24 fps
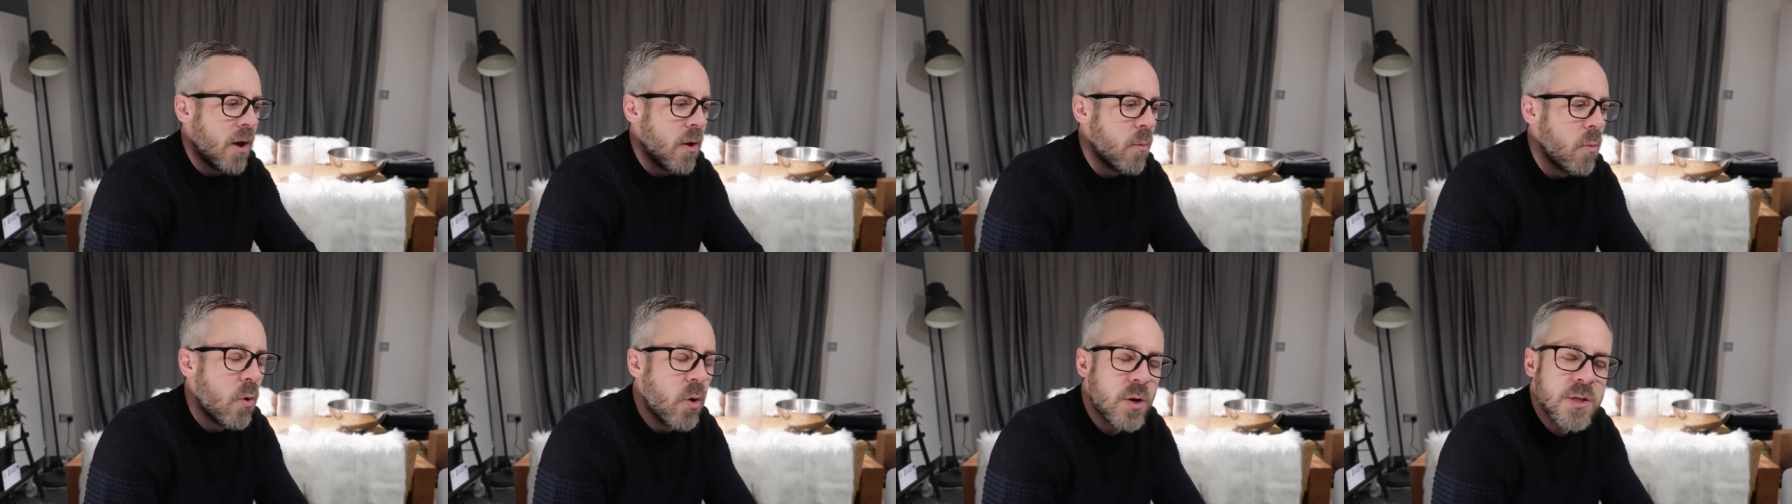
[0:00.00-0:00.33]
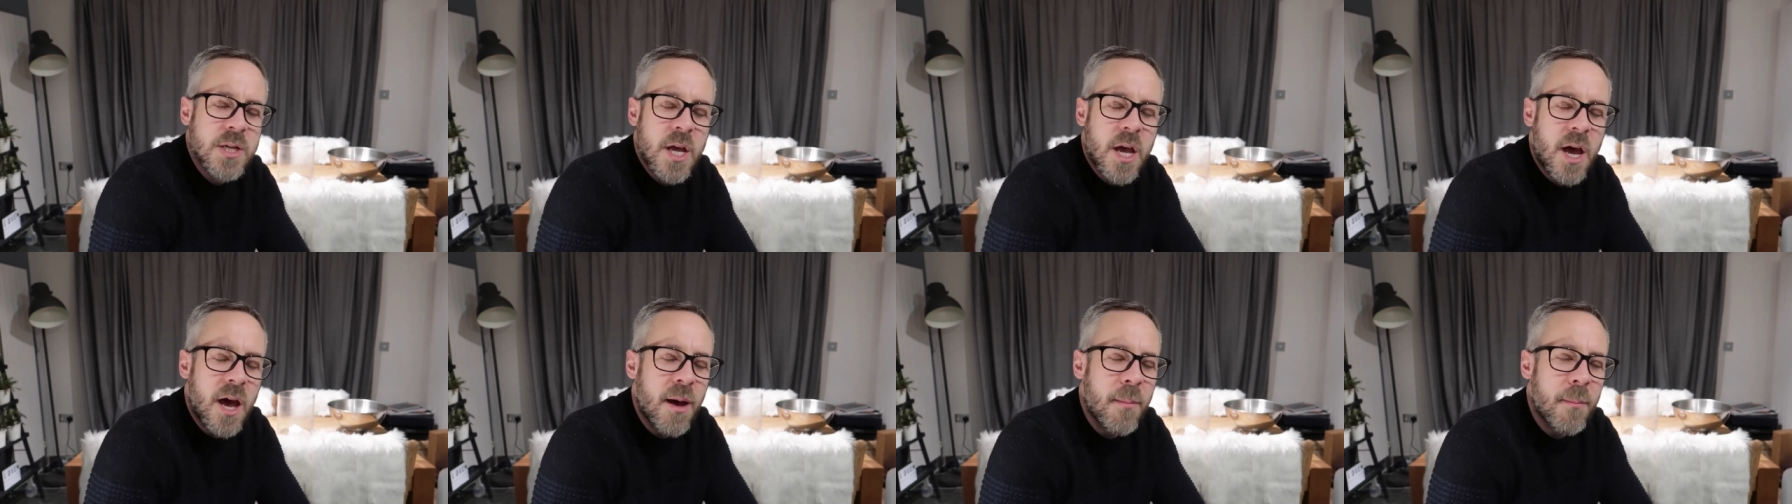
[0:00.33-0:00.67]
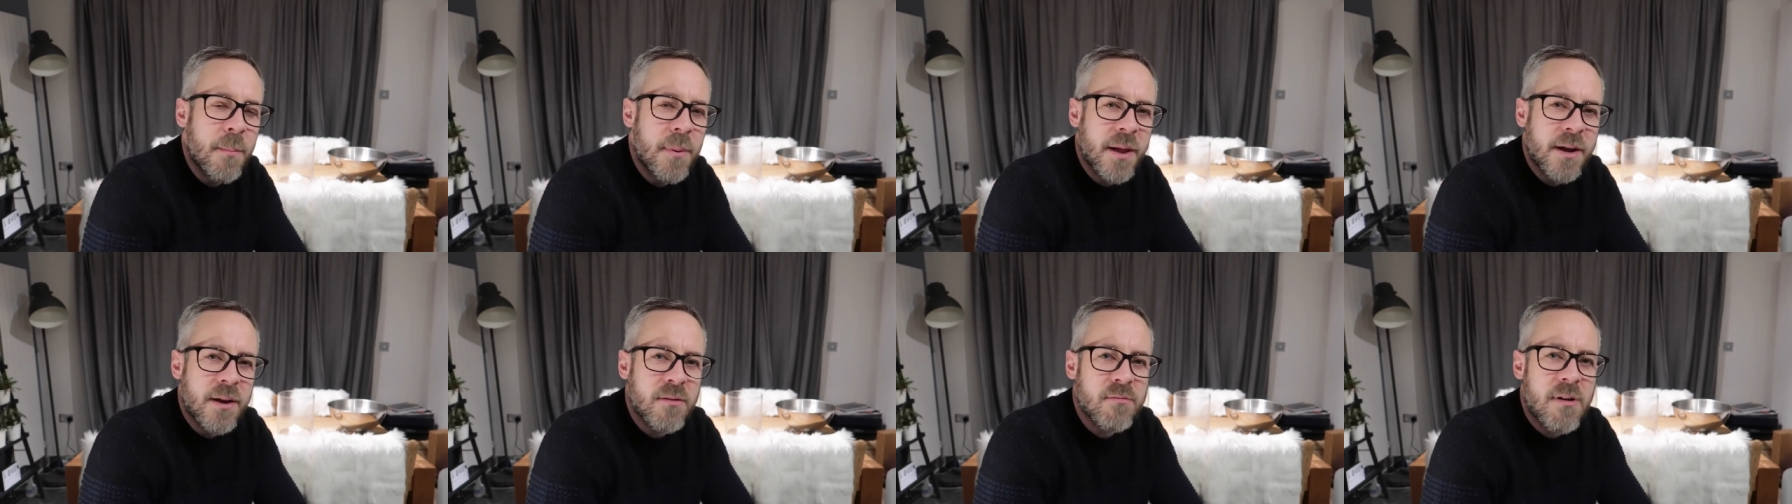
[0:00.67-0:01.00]
I walked
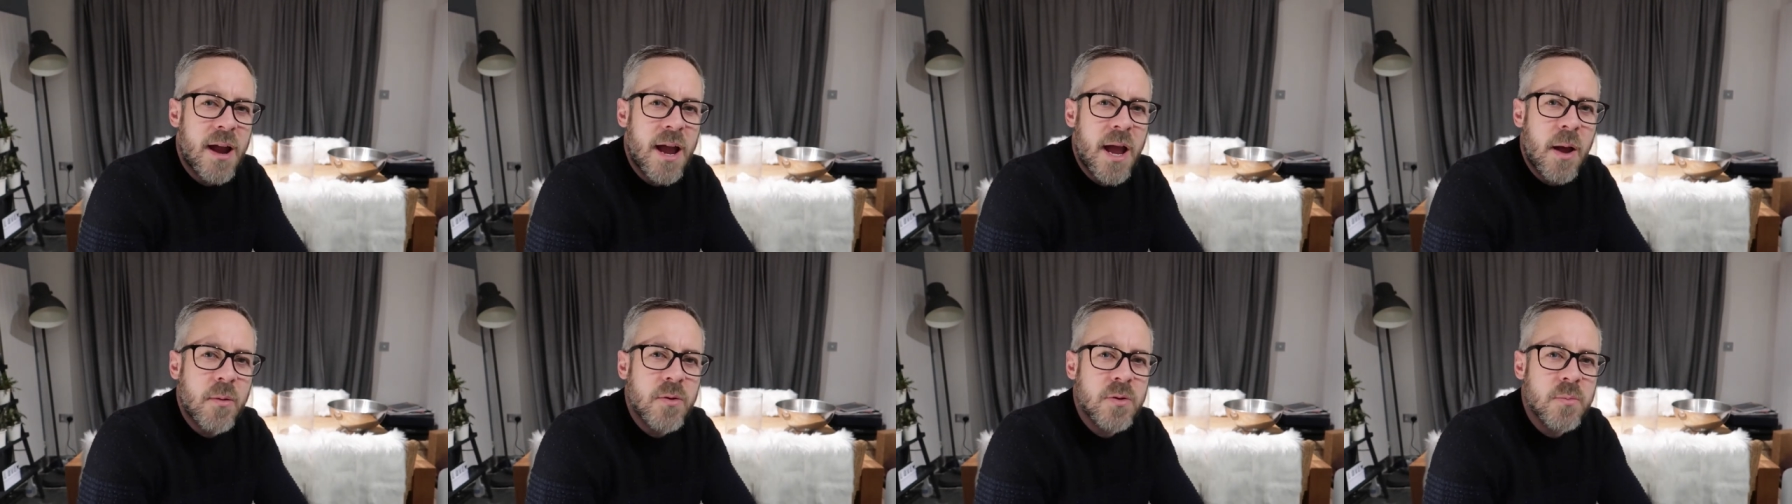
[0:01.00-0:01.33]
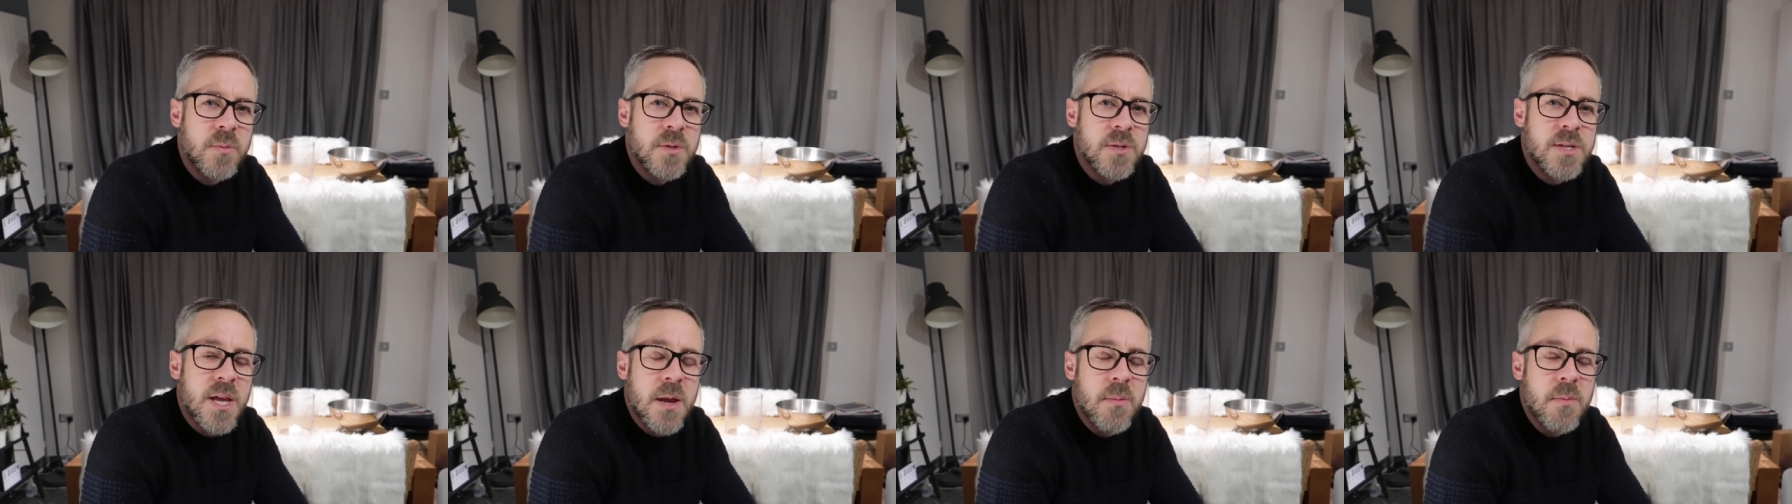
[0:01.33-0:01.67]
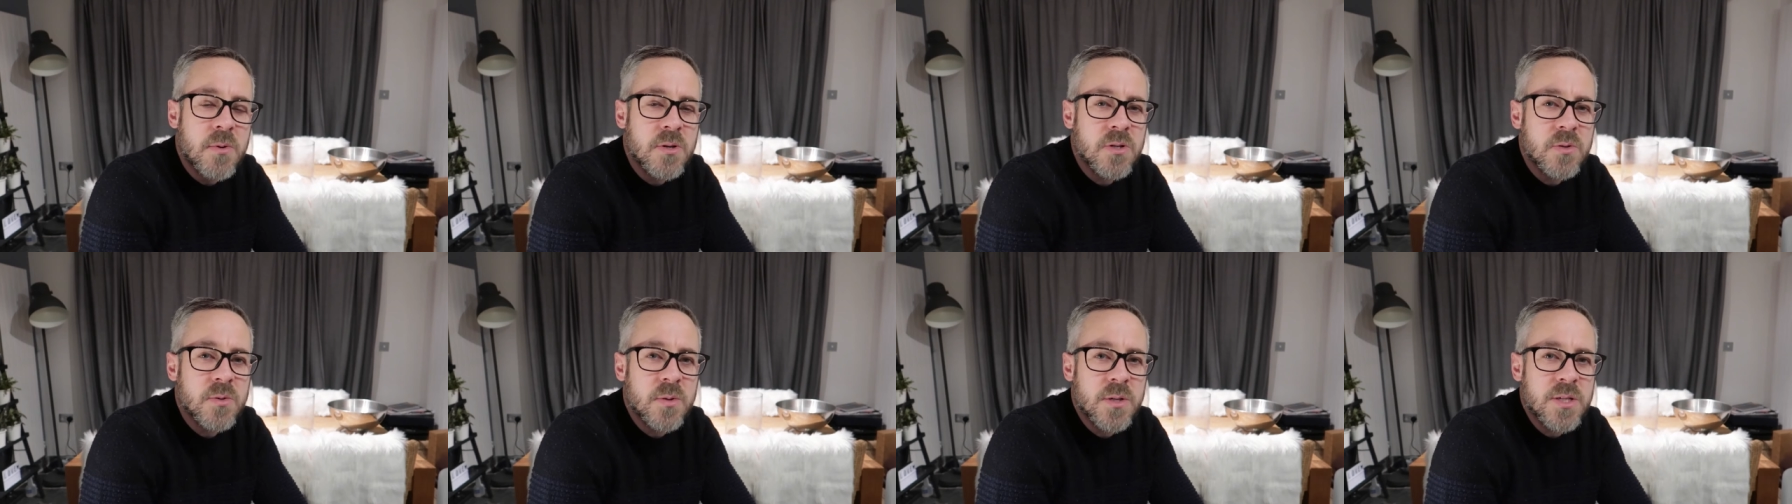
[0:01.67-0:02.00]
up and around and was
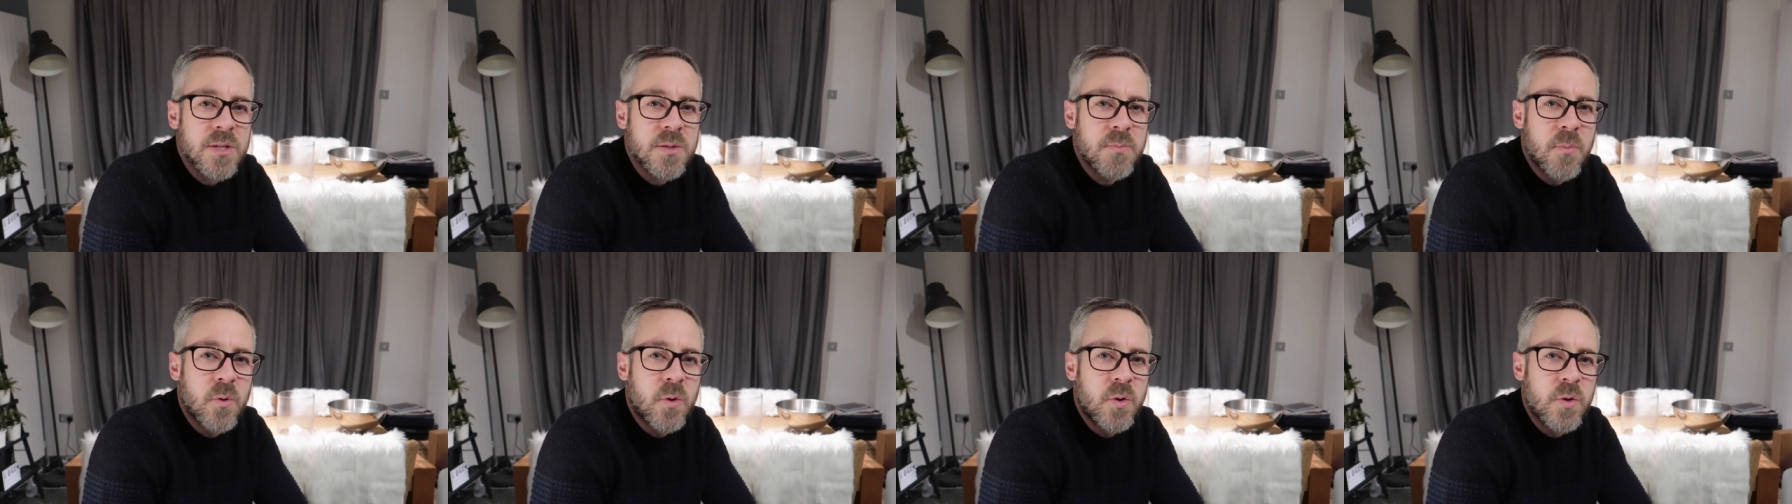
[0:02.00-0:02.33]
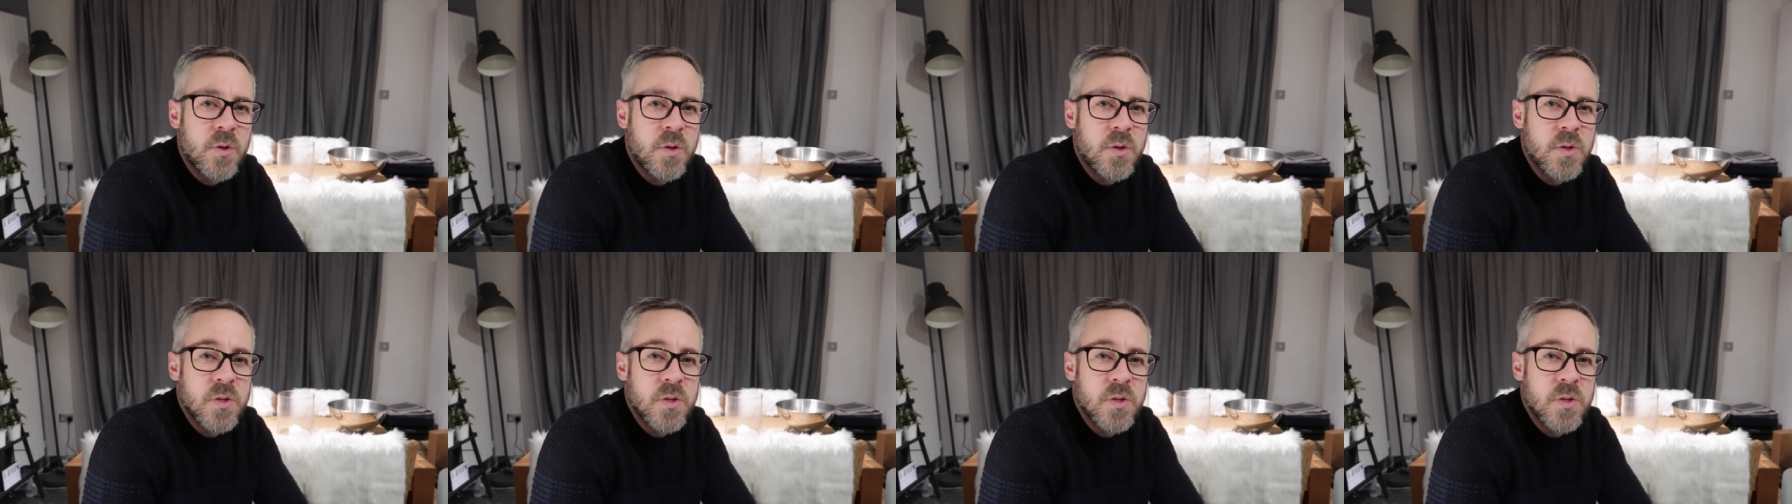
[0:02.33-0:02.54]
able to explore